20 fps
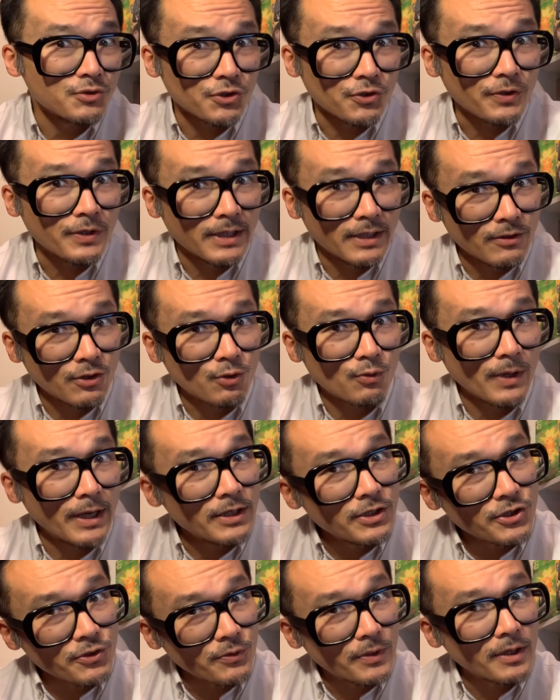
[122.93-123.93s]
journey and the
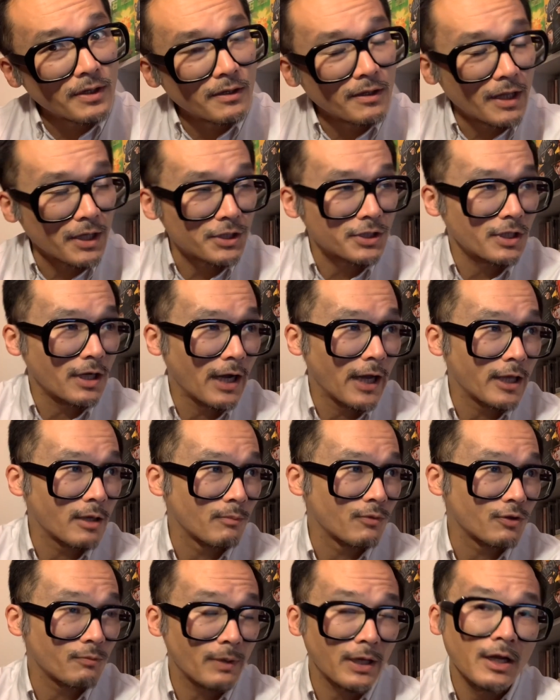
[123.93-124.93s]
Criterion Collection
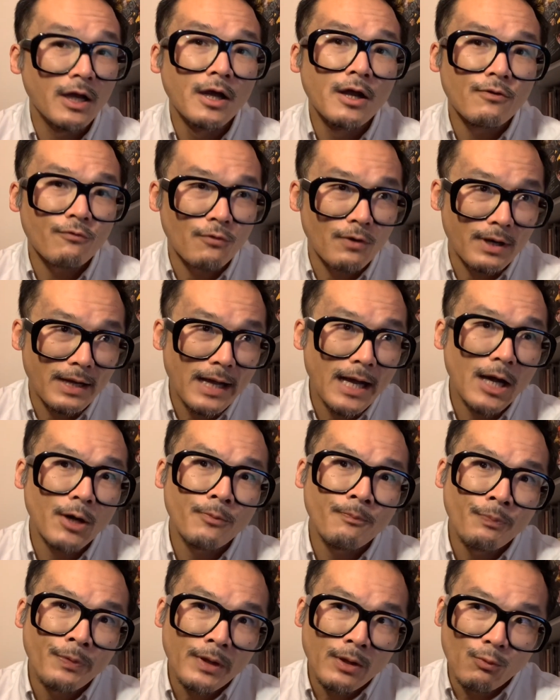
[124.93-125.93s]
items. But for now,
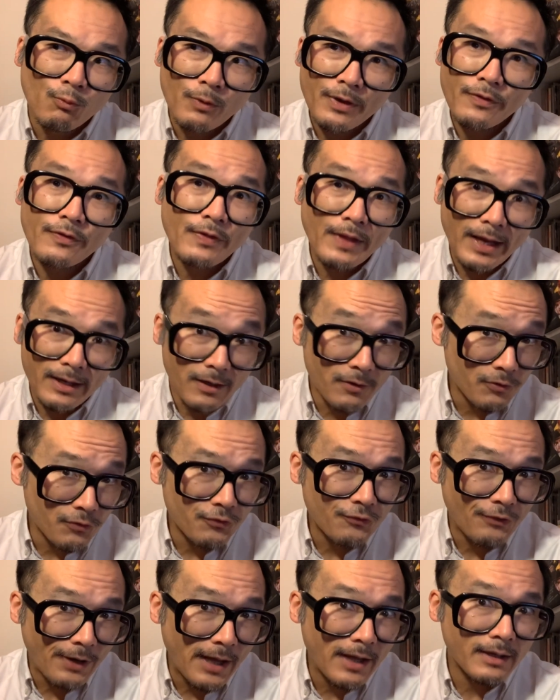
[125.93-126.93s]
with that
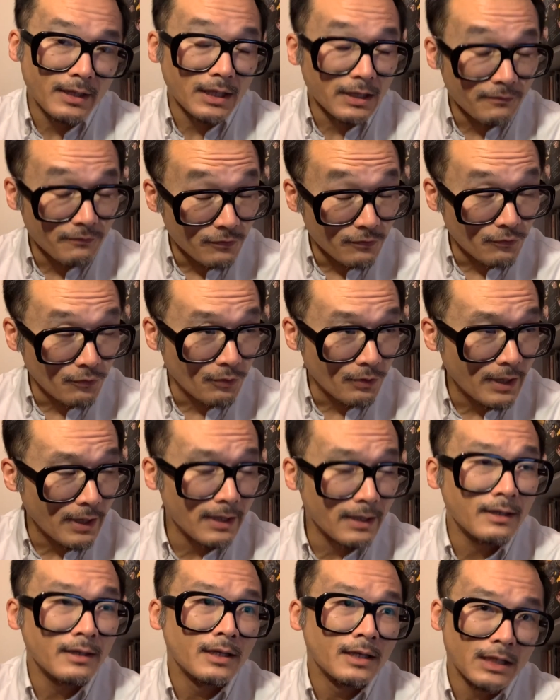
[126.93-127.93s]
understanding, if it's
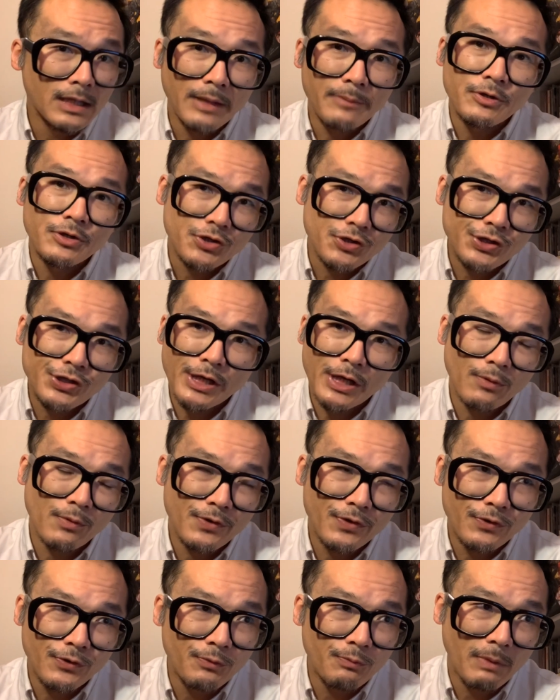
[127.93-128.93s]
okay, let me just share
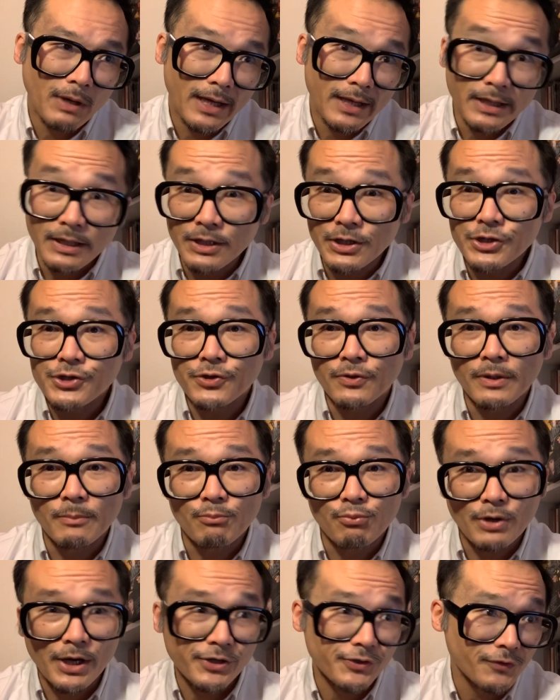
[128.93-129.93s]
with you my initial
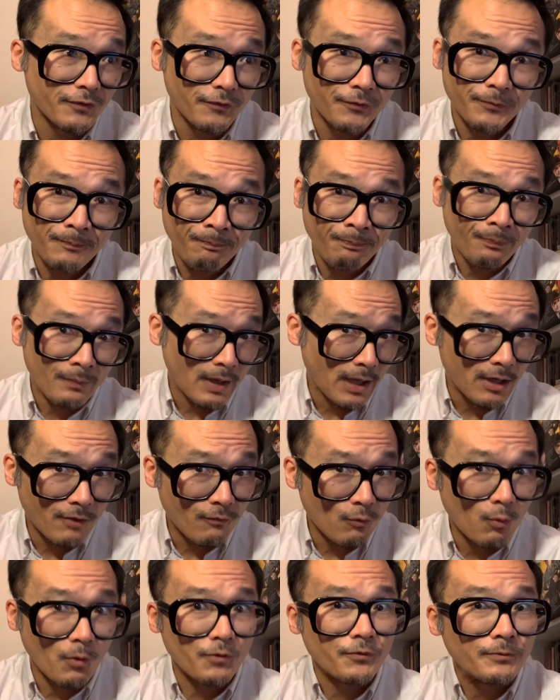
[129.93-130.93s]
impressions. And
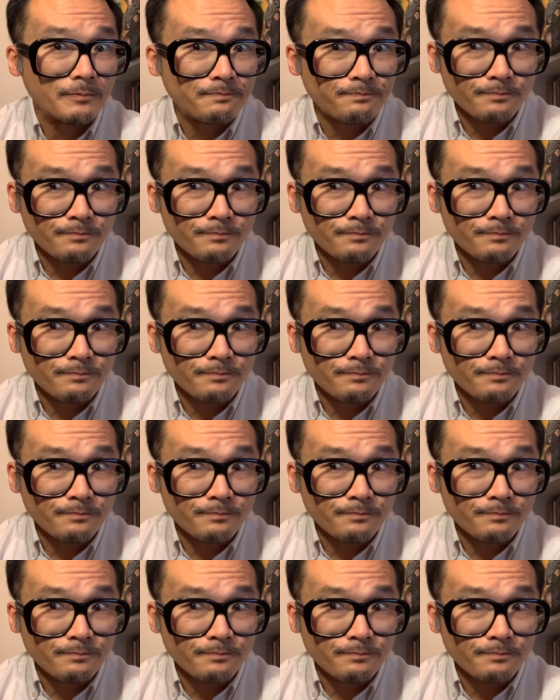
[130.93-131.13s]
of course,